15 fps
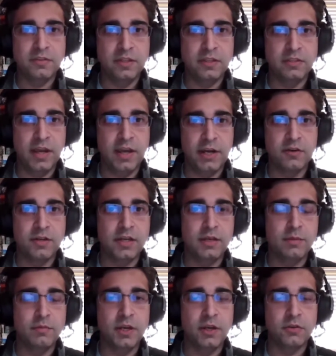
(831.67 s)
this Iron
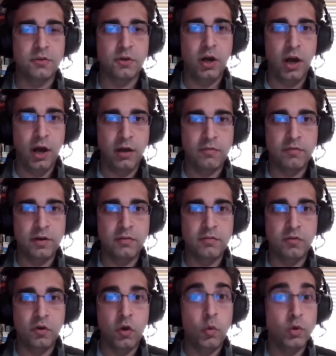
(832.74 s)
Kingdoms character off of